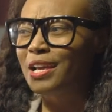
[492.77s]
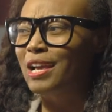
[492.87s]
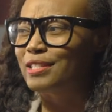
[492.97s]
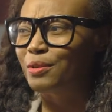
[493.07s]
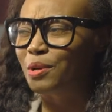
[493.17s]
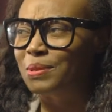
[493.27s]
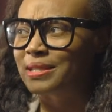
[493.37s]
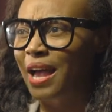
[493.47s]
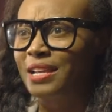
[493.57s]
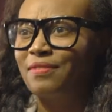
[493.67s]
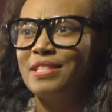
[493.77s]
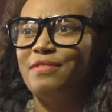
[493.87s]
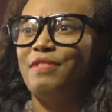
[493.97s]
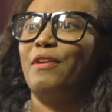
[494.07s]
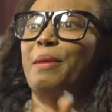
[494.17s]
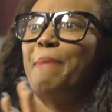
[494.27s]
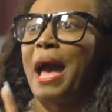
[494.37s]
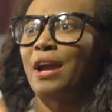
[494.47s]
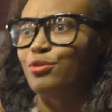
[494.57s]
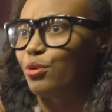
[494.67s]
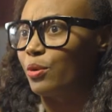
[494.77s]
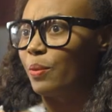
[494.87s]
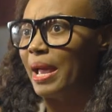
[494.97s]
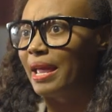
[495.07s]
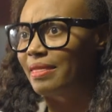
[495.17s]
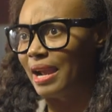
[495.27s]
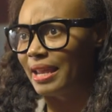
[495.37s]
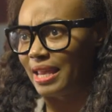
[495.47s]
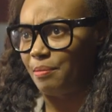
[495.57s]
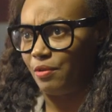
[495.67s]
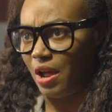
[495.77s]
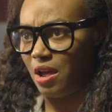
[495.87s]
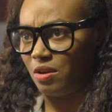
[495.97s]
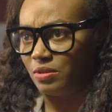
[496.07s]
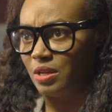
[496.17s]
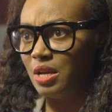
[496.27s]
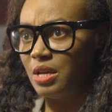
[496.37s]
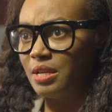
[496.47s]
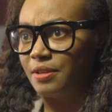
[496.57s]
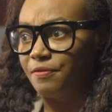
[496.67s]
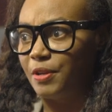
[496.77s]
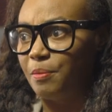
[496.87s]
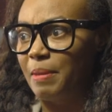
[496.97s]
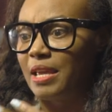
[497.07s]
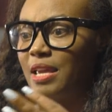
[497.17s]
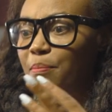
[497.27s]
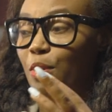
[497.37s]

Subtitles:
And so it was kind of this very backdoor way that I came around to filmmaking.